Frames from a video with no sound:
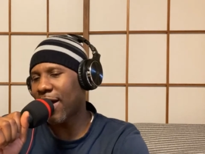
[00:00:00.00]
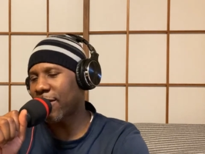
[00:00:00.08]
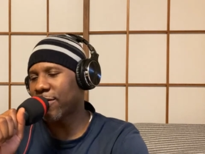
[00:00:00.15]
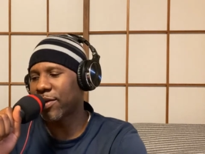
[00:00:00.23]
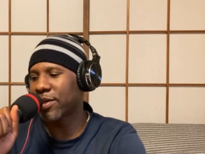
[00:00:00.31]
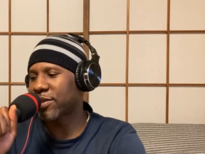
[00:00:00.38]

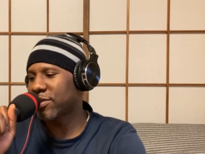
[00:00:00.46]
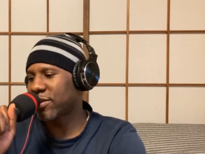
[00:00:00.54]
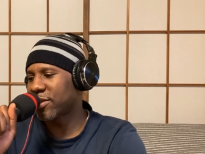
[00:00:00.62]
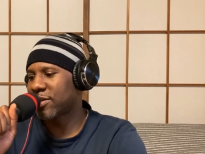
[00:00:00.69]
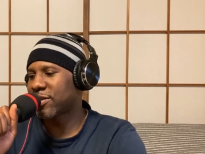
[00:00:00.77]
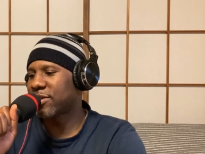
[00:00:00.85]
Is
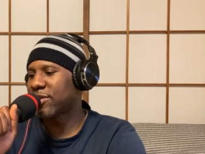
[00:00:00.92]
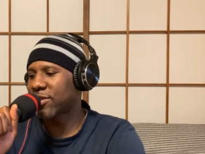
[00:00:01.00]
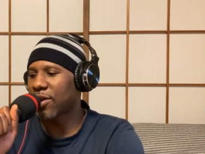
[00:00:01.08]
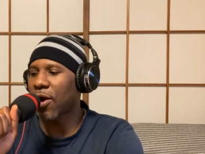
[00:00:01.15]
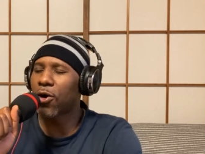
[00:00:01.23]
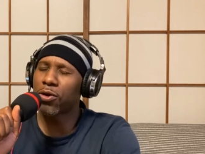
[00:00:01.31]

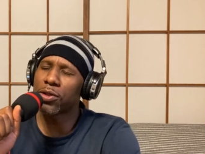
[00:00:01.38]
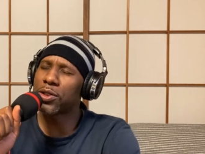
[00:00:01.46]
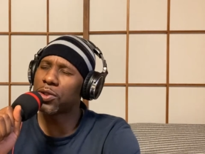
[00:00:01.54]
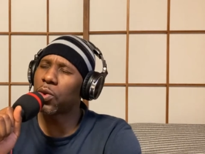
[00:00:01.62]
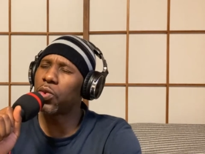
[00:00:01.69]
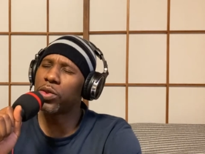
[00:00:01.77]
the heart and
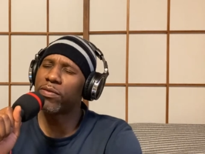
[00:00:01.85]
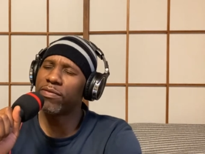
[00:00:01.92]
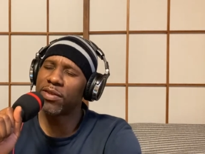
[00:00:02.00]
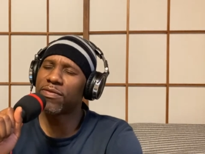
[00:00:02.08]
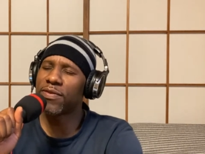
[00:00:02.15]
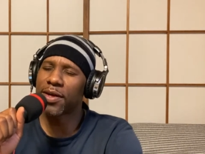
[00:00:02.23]
soul of
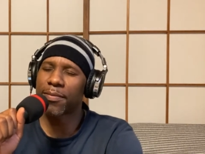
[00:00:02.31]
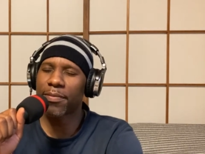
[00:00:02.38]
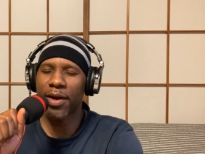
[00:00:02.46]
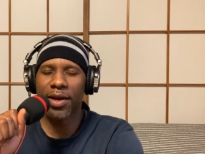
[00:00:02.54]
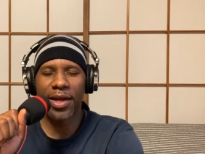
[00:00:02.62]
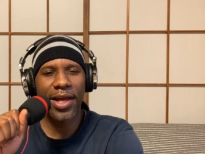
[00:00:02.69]
this fucking
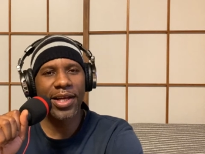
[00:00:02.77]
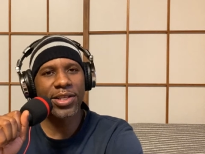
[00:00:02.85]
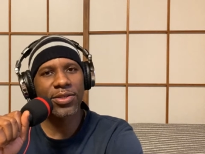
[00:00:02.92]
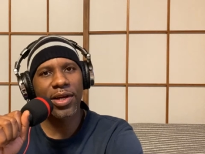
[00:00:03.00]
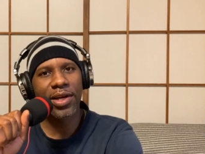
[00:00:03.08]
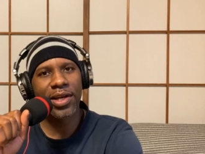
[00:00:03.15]
podcast.
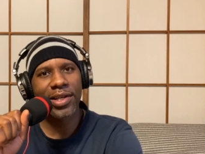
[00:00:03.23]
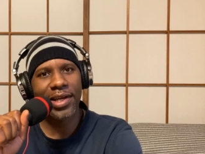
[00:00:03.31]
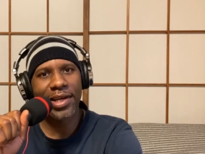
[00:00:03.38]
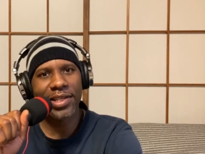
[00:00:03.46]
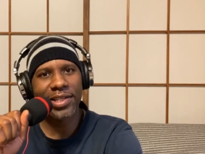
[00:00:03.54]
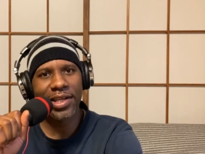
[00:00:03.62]
So,
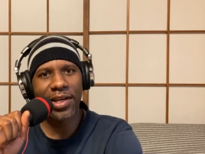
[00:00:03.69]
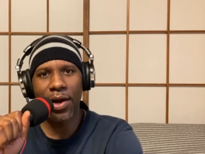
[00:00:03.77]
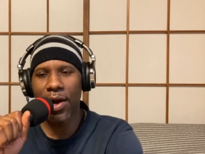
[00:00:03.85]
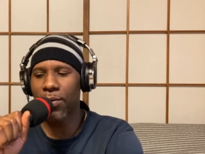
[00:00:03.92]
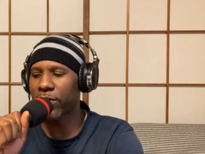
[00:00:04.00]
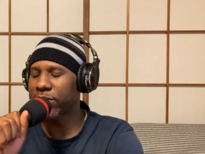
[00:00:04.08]
like I said,
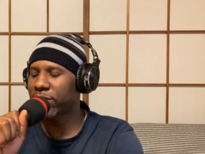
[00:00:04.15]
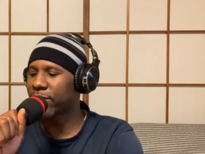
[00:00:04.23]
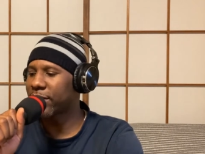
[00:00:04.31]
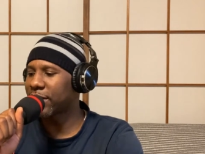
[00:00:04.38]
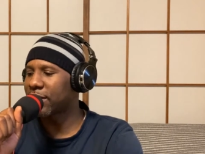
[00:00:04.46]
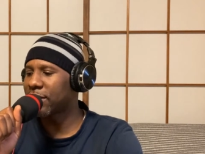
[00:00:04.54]
I really
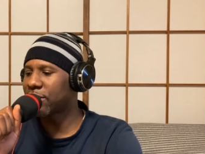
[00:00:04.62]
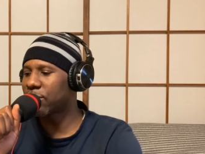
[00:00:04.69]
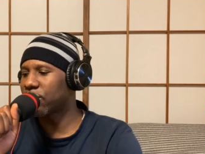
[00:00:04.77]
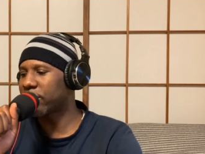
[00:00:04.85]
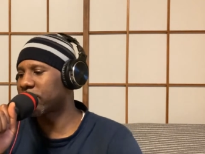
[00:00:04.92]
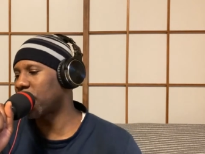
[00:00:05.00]
want to get
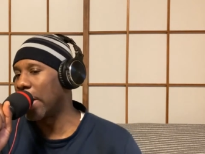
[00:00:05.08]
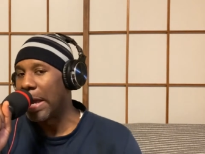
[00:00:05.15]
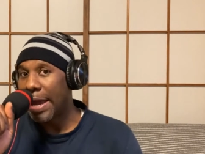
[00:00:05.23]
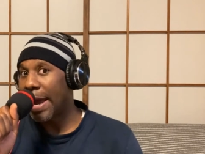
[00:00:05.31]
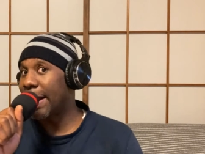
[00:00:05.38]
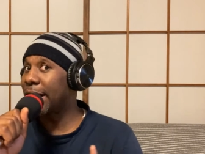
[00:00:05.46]
into it. So,
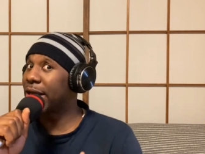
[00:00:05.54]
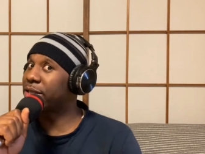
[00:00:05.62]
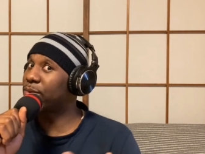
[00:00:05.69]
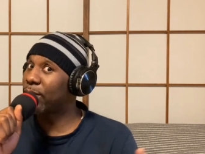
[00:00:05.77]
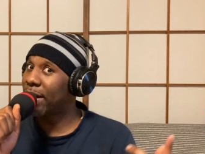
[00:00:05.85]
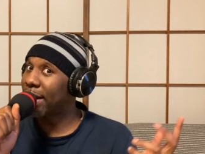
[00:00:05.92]
and I got
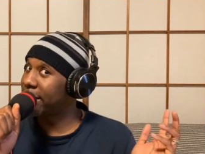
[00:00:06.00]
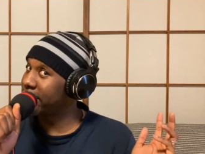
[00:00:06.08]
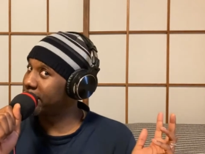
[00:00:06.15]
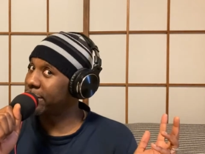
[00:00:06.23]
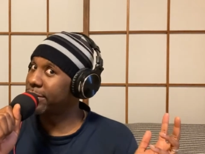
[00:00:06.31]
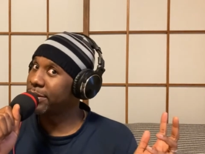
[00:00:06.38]
some wine,
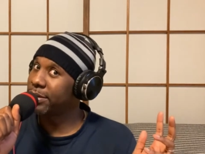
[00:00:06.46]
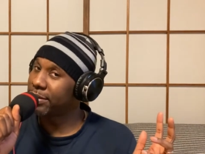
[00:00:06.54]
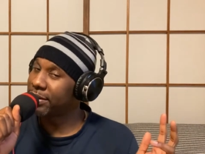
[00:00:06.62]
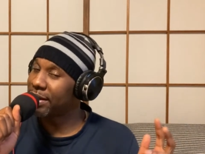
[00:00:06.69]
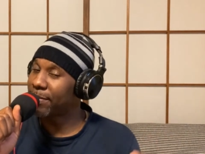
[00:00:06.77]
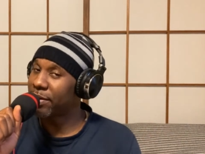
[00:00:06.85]
so
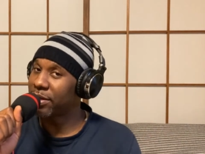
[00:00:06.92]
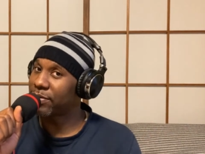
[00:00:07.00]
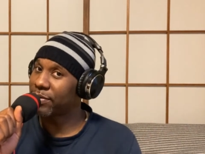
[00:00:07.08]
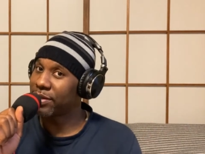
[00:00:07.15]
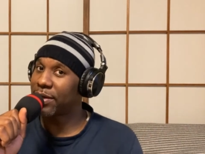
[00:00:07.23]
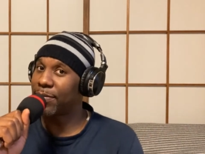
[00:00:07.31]
what that means.
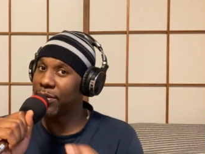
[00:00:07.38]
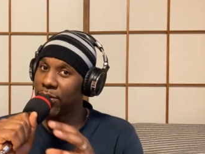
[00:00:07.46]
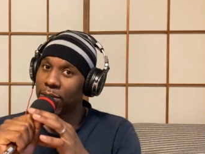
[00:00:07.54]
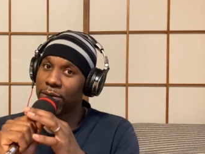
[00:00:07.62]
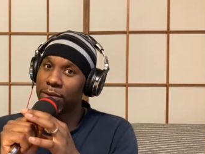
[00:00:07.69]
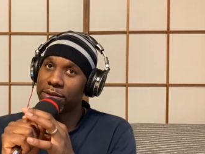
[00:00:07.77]
When get me
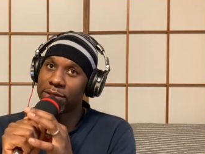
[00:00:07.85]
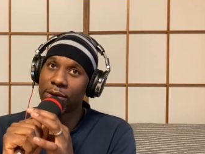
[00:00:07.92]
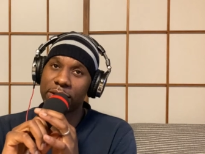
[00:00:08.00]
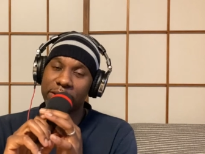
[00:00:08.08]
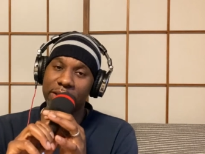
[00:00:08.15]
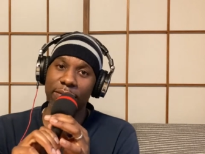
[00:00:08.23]
all
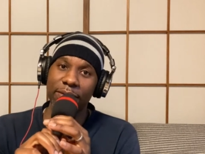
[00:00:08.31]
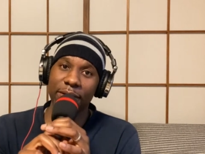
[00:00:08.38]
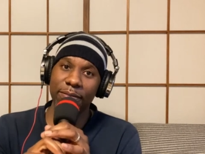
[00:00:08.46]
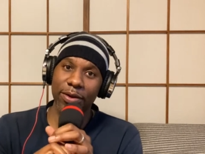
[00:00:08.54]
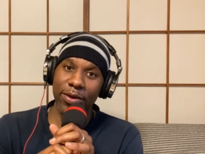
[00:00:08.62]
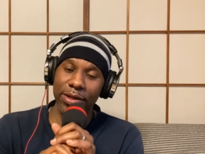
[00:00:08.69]
sauced up,
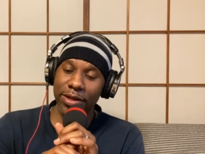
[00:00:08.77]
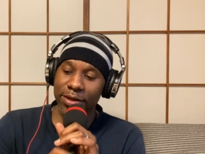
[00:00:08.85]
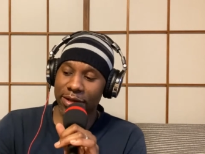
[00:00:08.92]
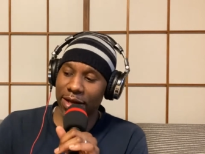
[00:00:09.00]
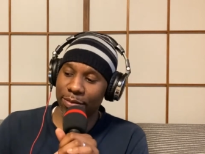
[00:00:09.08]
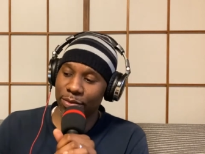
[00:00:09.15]
get me all
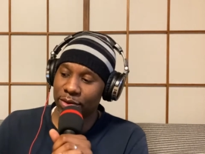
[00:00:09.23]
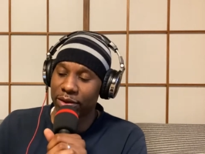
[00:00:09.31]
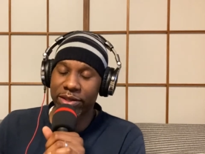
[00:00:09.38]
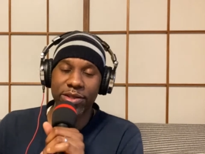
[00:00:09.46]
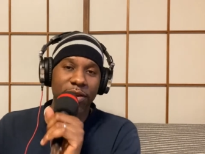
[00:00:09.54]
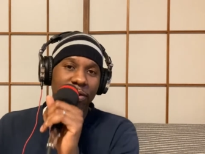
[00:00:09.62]
liquored up,
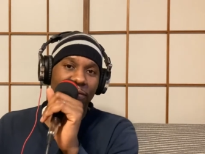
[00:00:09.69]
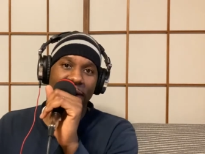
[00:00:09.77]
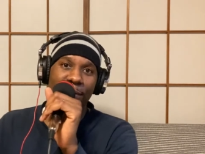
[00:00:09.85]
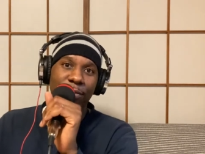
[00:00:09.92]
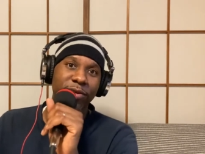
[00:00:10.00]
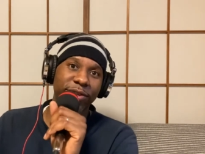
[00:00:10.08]
I start to
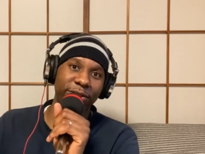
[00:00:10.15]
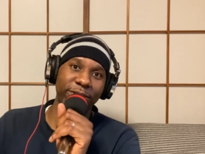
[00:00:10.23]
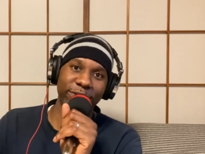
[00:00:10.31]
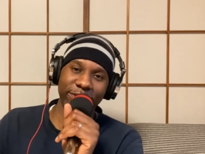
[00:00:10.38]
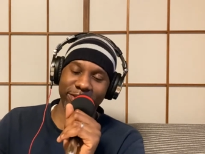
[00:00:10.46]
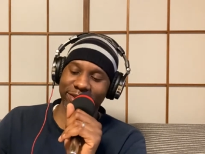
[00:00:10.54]
ramble.
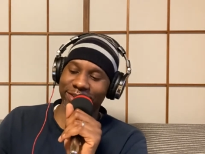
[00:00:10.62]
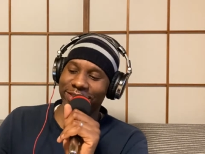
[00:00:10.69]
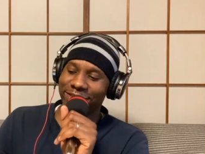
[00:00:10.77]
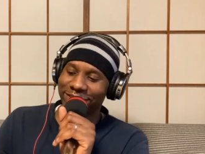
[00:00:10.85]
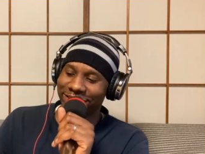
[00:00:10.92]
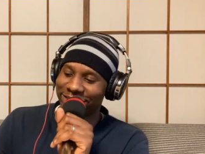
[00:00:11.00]
So,
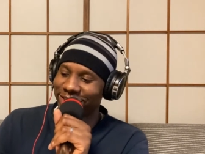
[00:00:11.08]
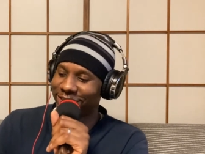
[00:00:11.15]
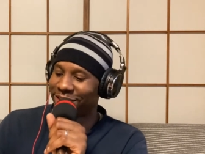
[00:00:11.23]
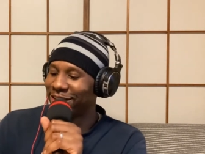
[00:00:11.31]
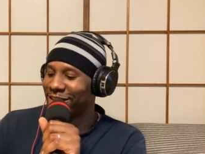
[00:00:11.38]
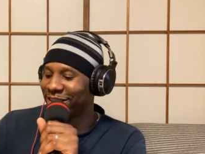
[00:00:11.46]

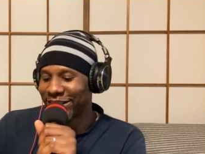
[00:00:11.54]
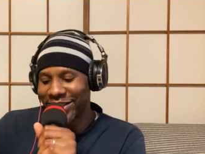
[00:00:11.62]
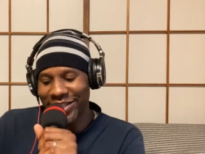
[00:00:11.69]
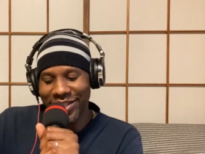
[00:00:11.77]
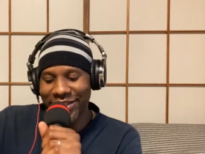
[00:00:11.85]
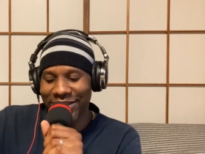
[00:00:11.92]
just
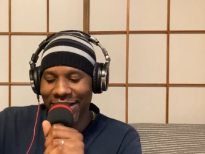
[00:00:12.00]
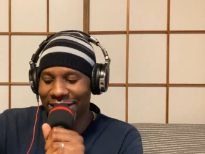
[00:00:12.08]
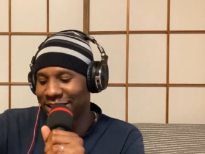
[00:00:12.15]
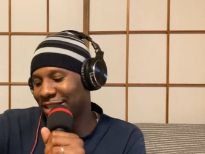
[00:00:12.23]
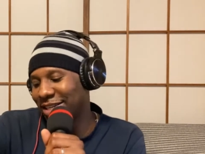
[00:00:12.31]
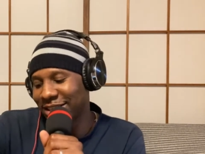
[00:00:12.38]
sit
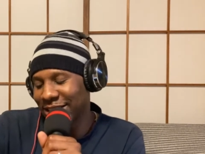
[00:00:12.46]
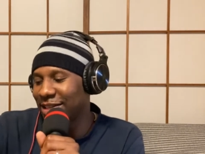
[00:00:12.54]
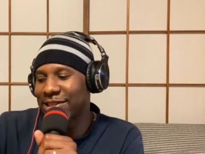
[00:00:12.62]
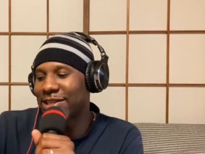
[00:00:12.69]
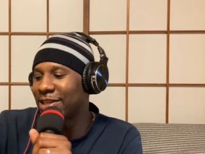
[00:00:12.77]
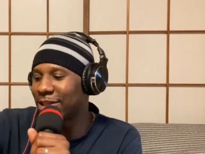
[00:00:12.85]
tight and
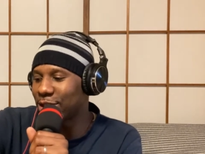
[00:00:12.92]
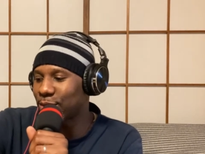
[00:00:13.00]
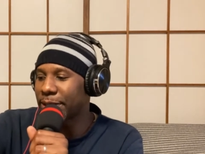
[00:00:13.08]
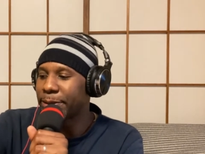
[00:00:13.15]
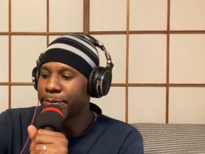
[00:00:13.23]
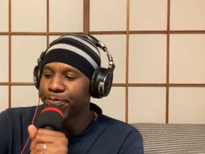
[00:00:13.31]
let's get into
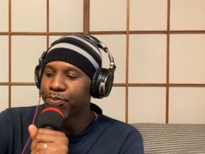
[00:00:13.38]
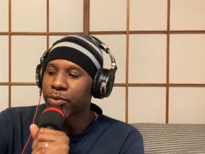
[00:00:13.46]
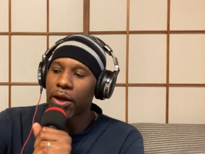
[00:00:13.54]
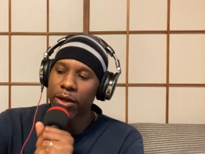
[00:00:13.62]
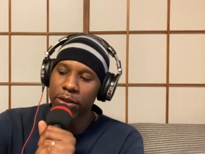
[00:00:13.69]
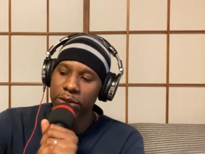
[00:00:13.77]
it.
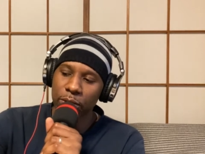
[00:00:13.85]
All right.